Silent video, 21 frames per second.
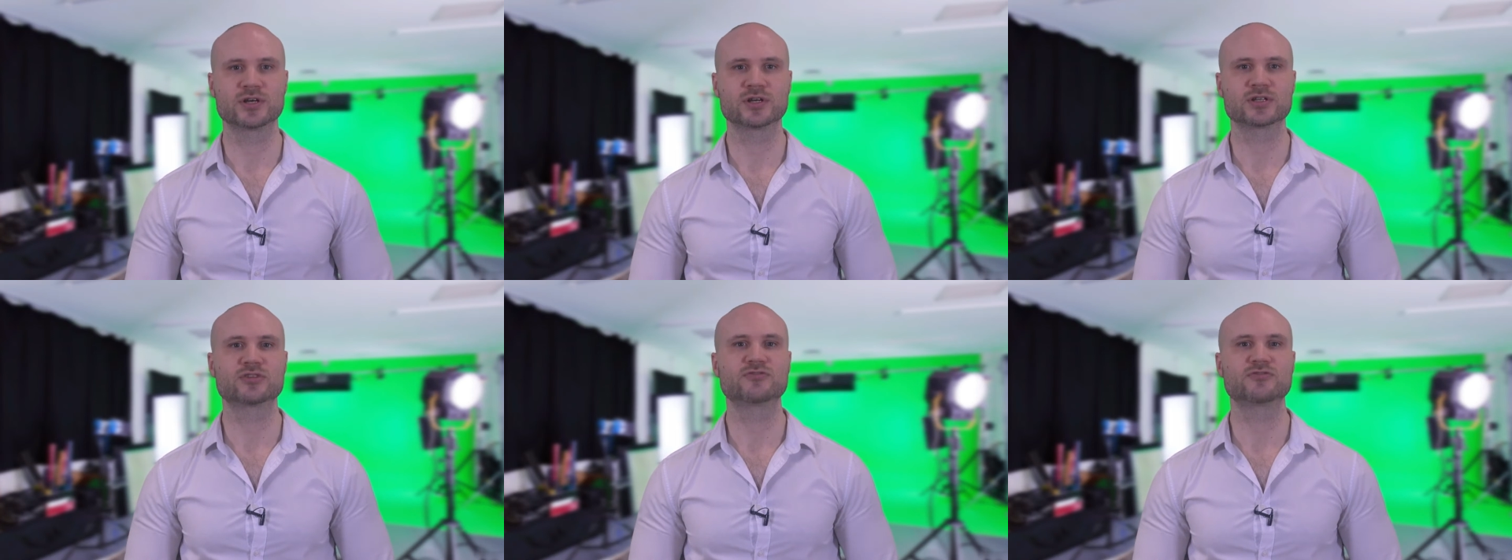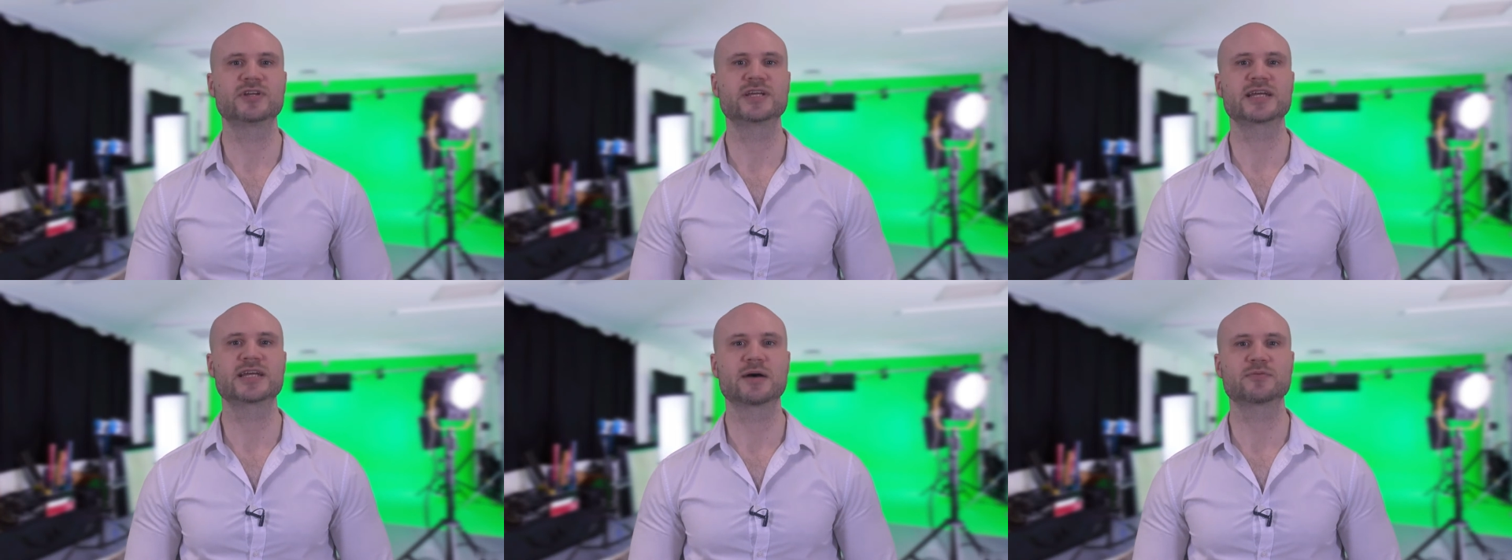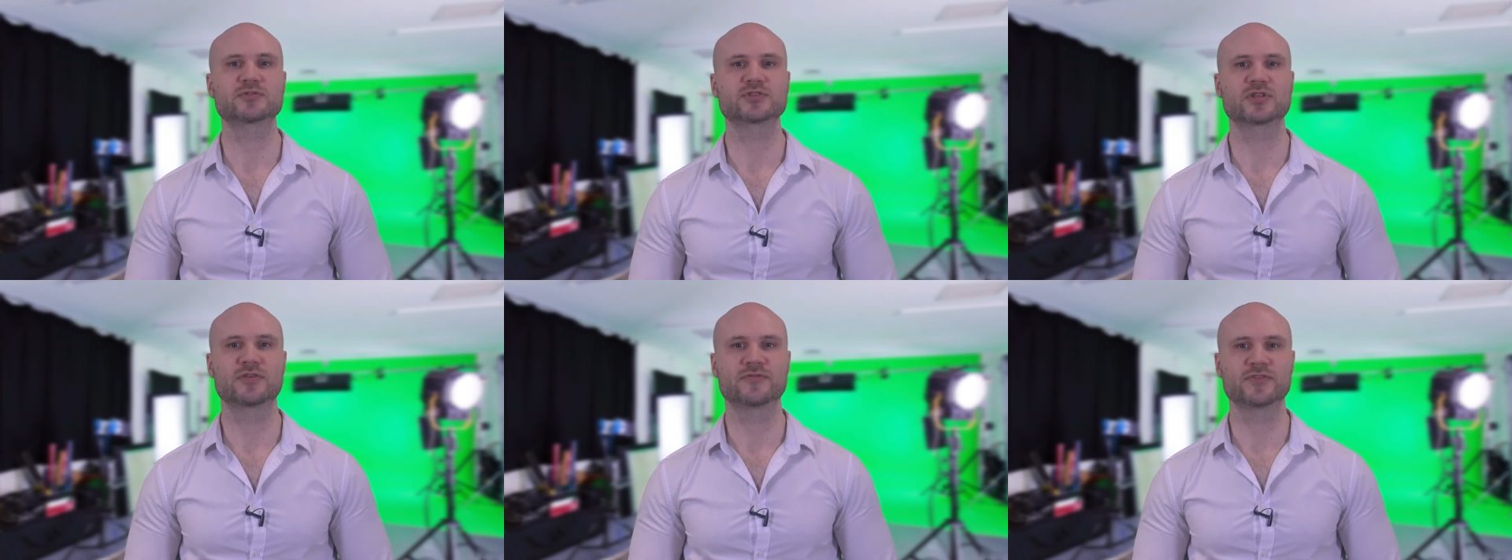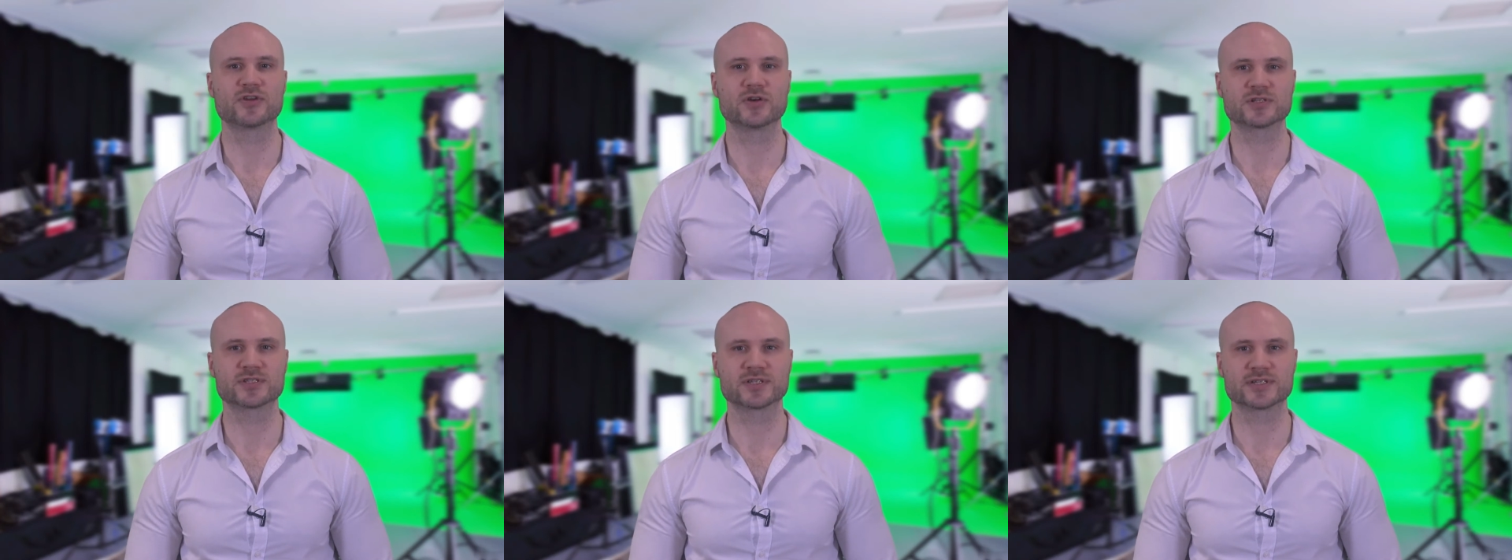to recapture the
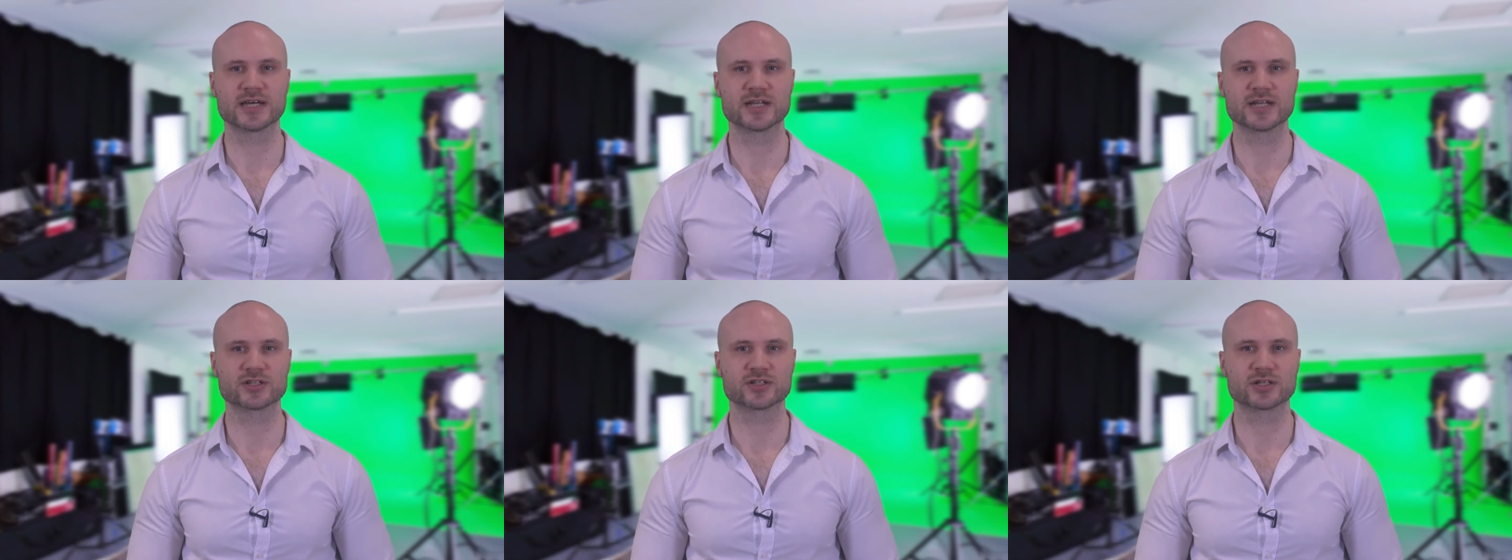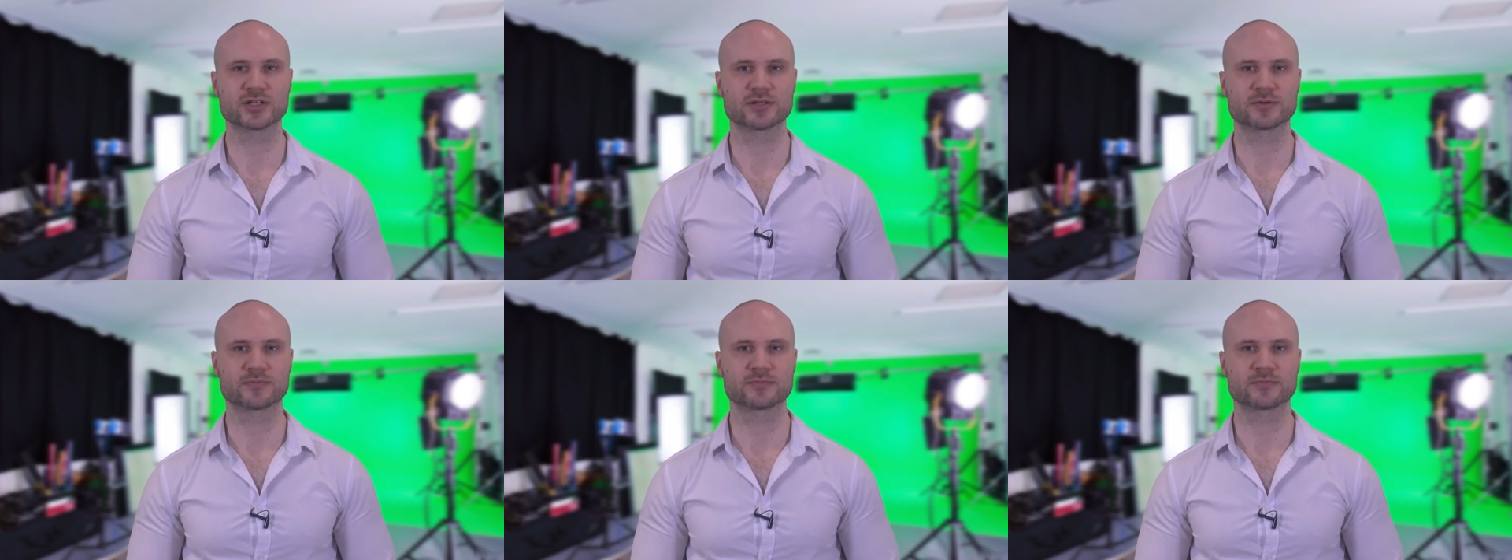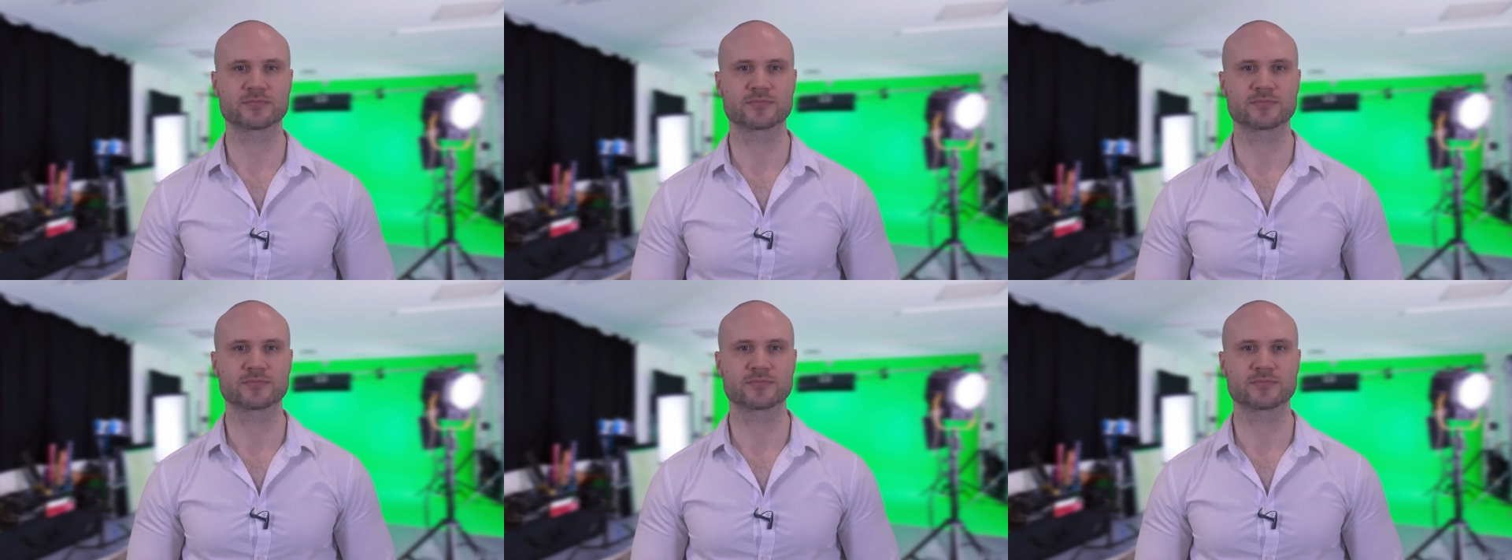viewer's attention.